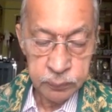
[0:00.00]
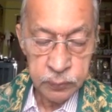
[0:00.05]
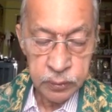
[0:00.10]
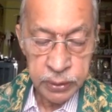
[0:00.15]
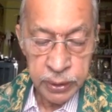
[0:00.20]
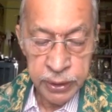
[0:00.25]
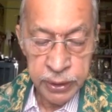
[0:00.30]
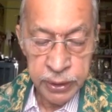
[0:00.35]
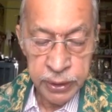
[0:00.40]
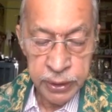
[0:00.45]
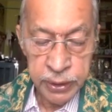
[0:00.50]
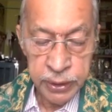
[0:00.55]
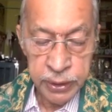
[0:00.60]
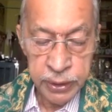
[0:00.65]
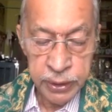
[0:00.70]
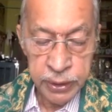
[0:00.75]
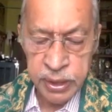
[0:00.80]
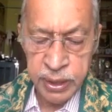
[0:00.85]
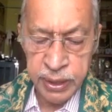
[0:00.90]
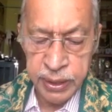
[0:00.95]
It
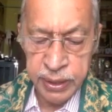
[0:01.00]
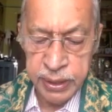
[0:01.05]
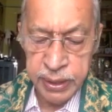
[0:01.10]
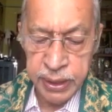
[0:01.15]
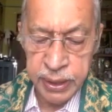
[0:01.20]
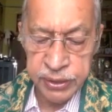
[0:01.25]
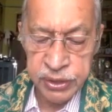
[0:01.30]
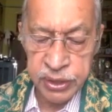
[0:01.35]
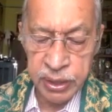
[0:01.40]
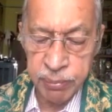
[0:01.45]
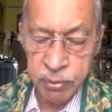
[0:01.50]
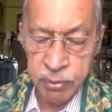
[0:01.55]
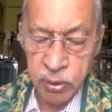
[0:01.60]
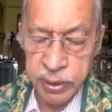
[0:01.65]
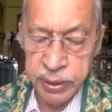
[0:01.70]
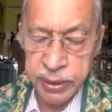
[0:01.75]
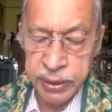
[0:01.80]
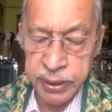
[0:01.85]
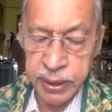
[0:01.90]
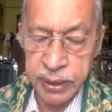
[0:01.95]
arose in Indian
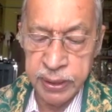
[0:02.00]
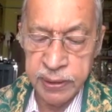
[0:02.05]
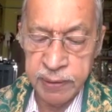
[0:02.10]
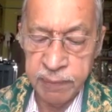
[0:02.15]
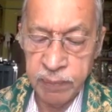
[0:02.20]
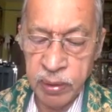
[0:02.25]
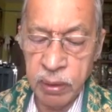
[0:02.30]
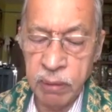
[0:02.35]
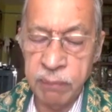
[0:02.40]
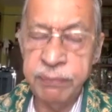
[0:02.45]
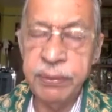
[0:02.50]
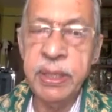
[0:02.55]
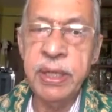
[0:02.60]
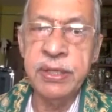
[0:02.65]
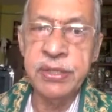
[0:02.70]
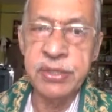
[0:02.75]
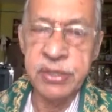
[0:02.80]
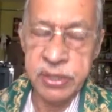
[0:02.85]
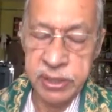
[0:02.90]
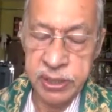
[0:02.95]
subcontinent of
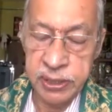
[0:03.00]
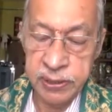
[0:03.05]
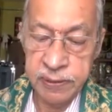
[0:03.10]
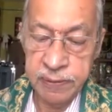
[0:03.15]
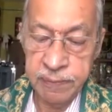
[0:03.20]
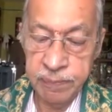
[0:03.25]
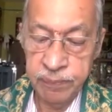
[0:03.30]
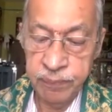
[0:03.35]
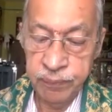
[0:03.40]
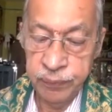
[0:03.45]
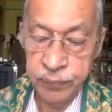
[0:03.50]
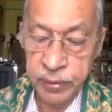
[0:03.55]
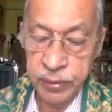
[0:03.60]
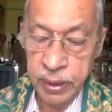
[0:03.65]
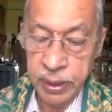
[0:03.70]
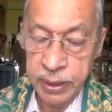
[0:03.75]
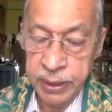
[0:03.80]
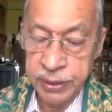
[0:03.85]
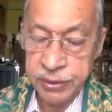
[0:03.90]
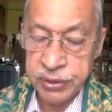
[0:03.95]
East.
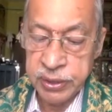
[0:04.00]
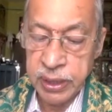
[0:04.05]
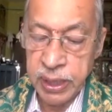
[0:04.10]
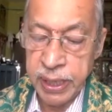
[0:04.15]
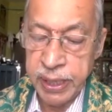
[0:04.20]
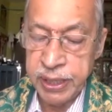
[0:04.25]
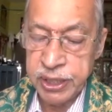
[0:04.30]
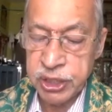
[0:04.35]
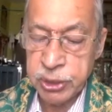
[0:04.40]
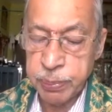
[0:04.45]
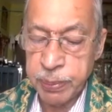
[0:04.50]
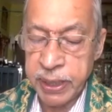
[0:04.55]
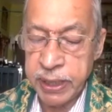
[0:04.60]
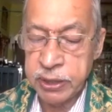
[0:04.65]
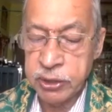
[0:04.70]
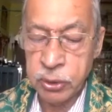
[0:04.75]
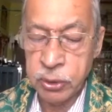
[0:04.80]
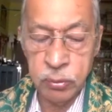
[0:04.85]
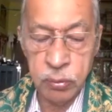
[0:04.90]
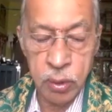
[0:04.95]
Its light
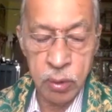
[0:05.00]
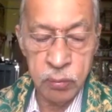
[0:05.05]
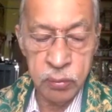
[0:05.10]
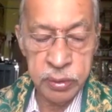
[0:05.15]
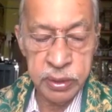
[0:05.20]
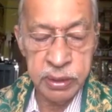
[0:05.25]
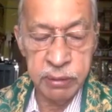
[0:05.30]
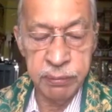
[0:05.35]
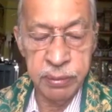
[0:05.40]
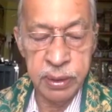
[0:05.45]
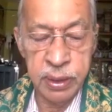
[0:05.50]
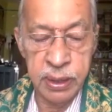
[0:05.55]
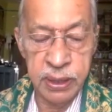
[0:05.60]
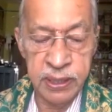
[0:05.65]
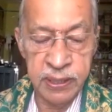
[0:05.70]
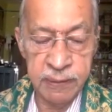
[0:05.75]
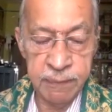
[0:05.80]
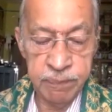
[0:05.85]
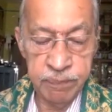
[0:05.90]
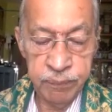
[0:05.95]
spread throughout the
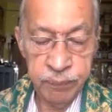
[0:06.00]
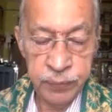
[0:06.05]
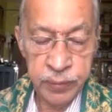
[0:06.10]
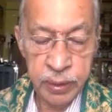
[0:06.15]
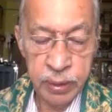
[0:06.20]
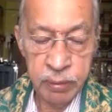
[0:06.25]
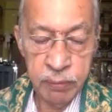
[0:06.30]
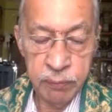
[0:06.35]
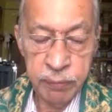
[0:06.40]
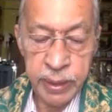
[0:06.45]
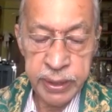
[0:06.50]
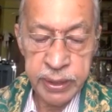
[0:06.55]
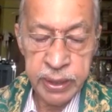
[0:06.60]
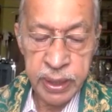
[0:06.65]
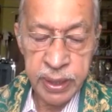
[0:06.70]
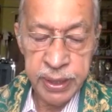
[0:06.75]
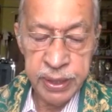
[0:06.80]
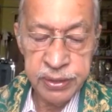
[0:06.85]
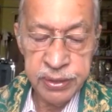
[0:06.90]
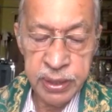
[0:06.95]
world. Veda
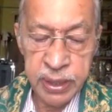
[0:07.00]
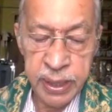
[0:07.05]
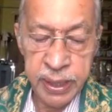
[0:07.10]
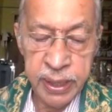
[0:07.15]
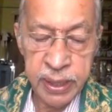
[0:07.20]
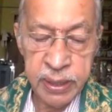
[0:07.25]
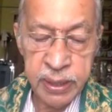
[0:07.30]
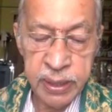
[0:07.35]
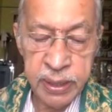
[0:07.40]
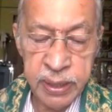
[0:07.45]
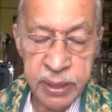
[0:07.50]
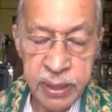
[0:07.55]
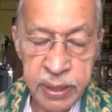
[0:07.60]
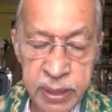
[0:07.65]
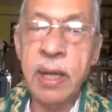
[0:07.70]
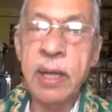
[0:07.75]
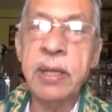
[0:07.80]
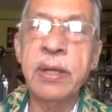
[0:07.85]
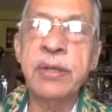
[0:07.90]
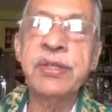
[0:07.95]
is like
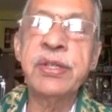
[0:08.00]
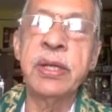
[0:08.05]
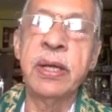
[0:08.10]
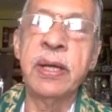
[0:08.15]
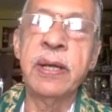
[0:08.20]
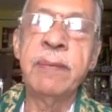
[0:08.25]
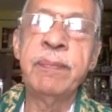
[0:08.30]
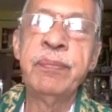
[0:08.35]
Akasha.